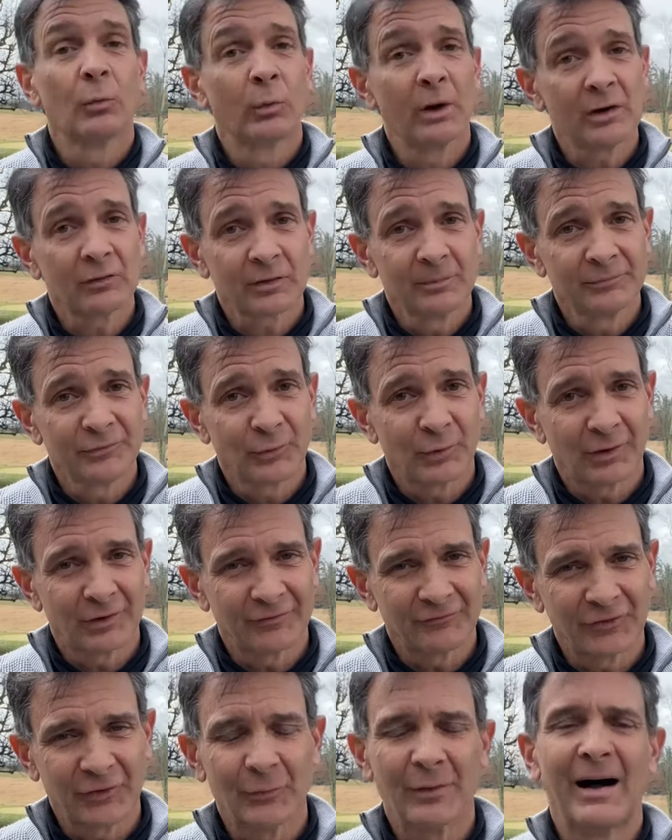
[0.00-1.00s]
Welcome to
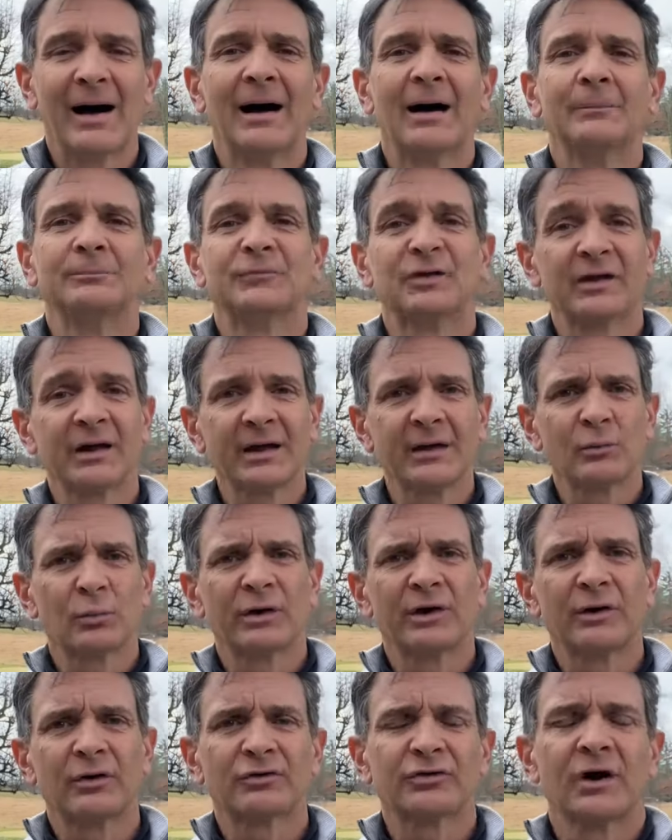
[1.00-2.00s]
all of you. Um, today
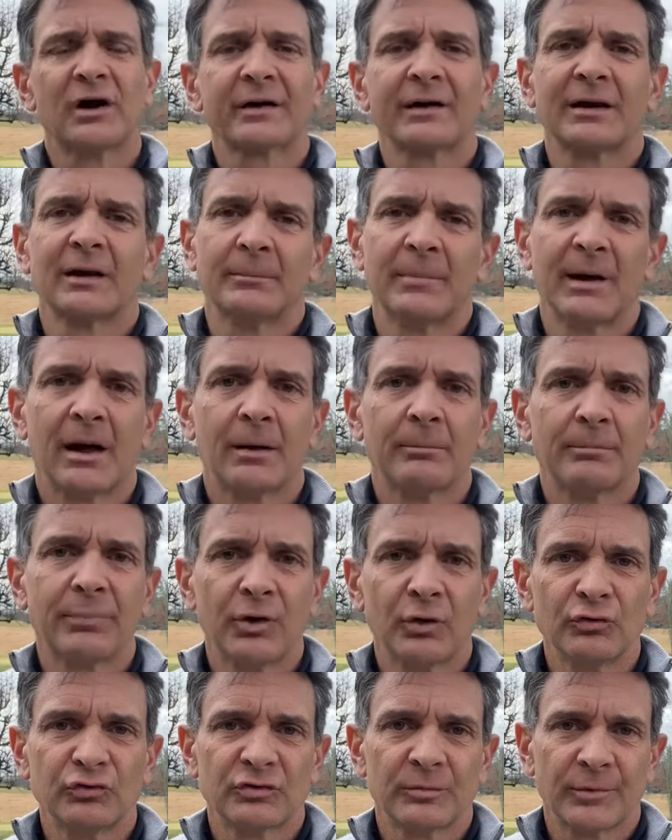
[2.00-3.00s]
we are talking about
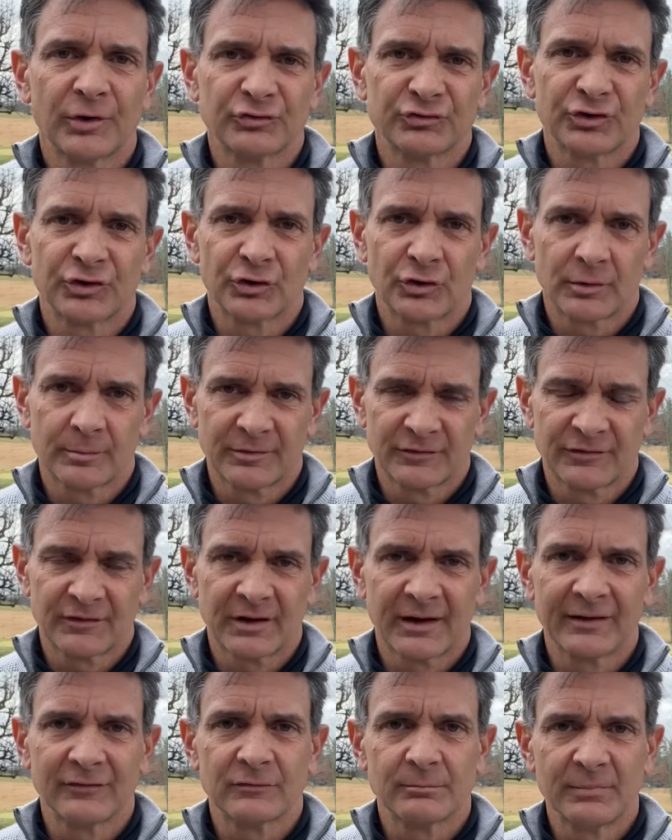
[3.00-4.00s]
post-emergent
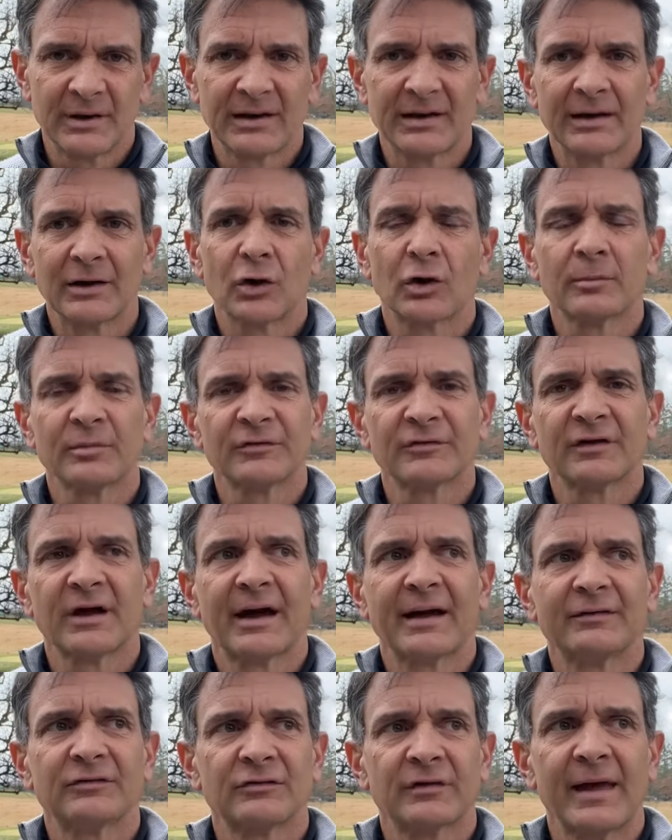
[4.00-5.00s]
herbicides, meaning
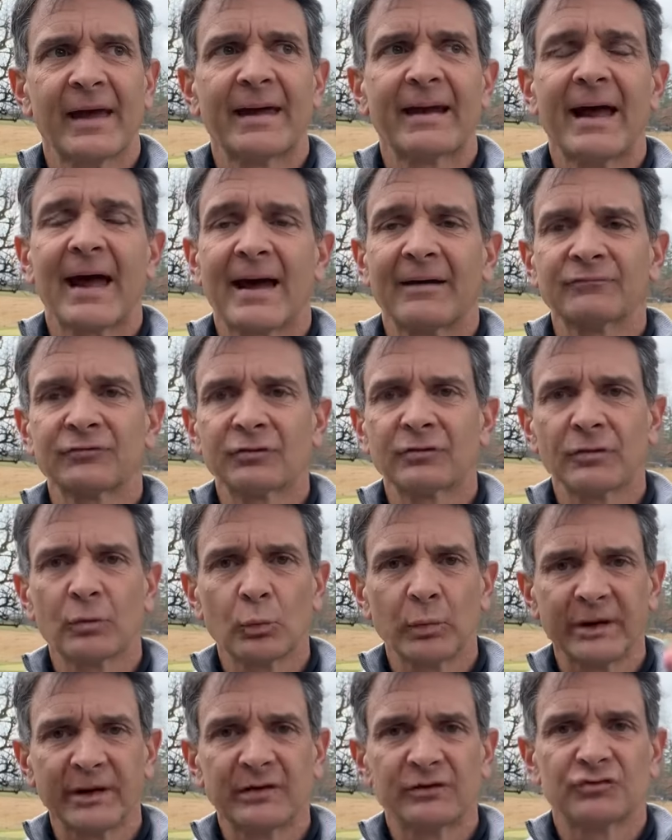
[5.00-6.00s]
herbicides that after the
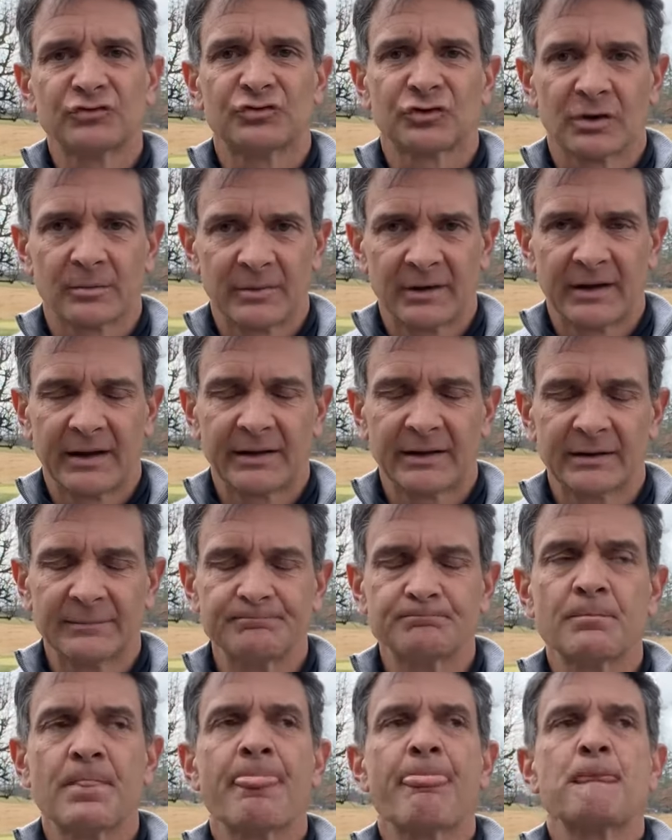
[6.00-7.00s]
weed has
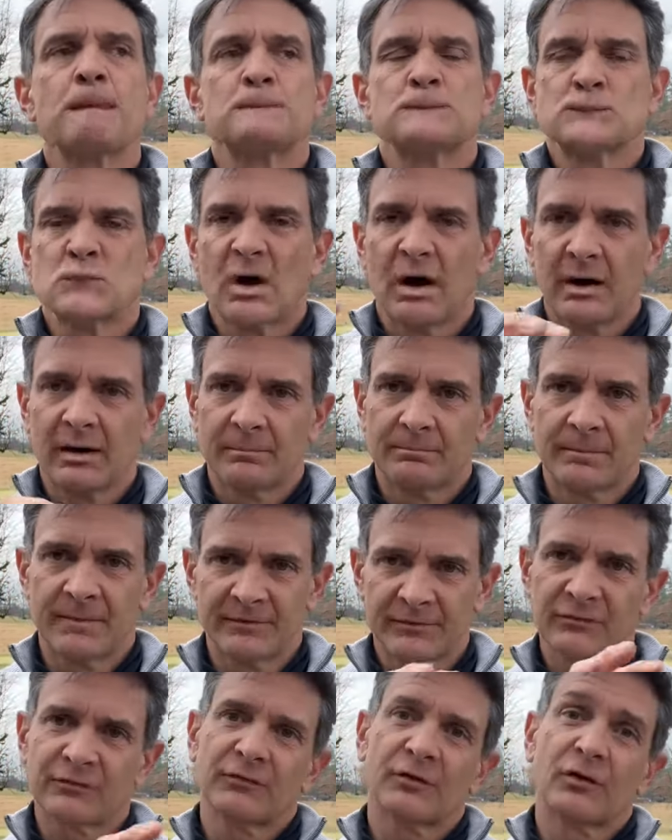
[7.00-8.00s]
germinated, uh,
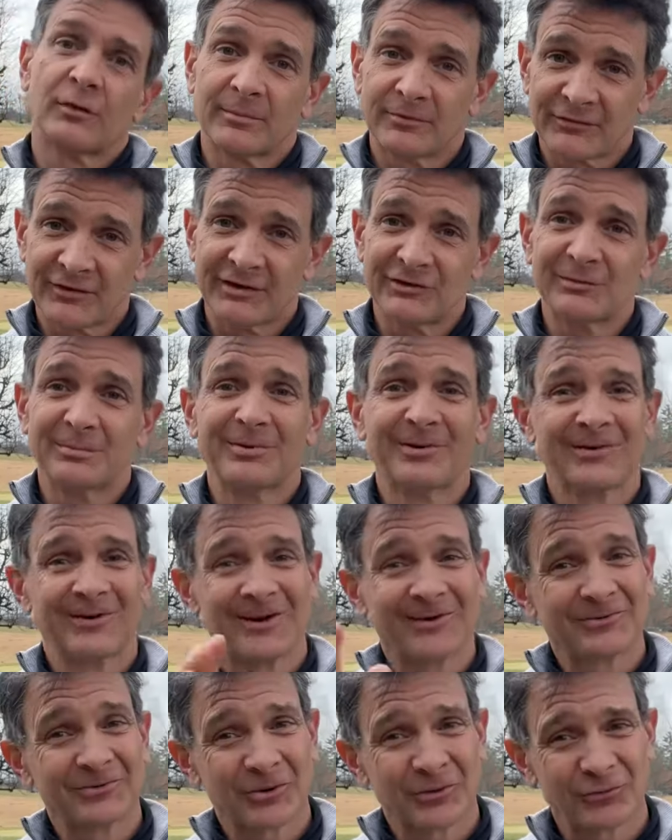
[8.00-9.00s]
this is the herbicide you put
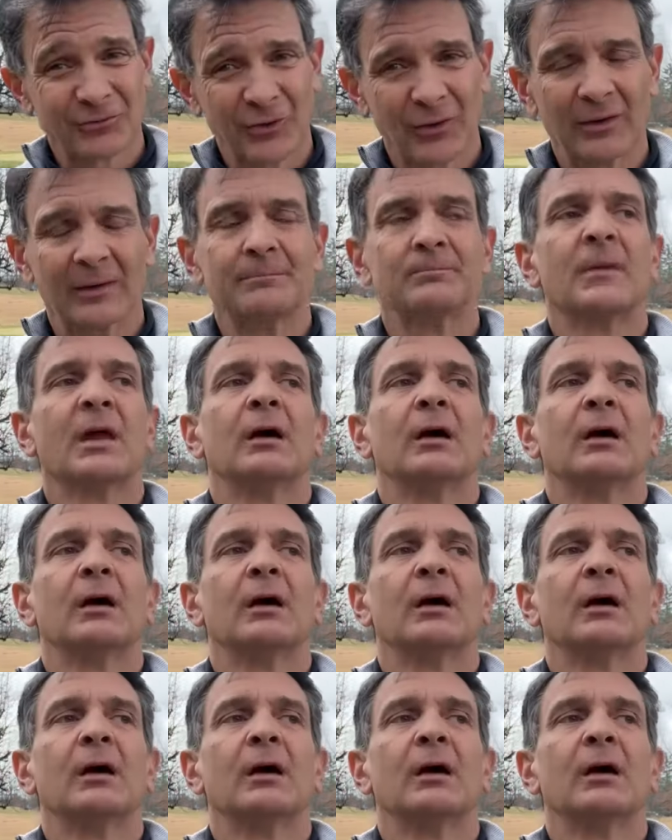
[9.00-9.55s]
on to control it.